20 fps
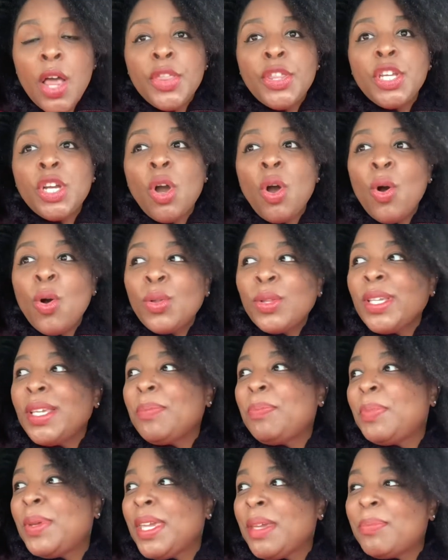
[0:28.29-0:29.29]
The only
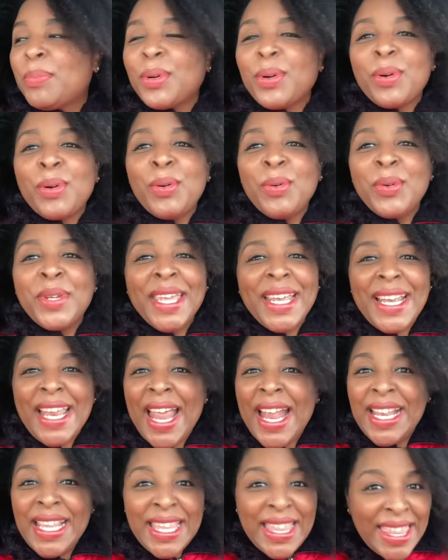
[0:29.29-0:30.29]
people who get
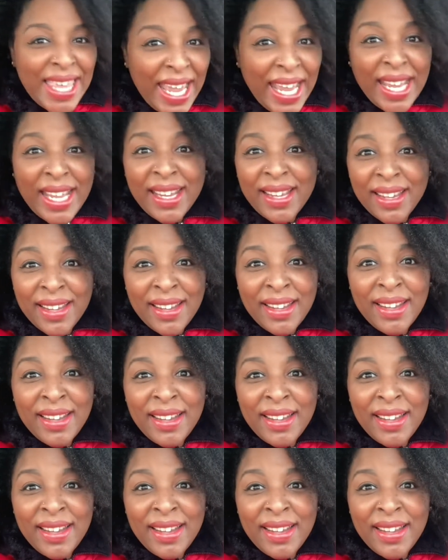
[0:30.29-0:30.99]
anything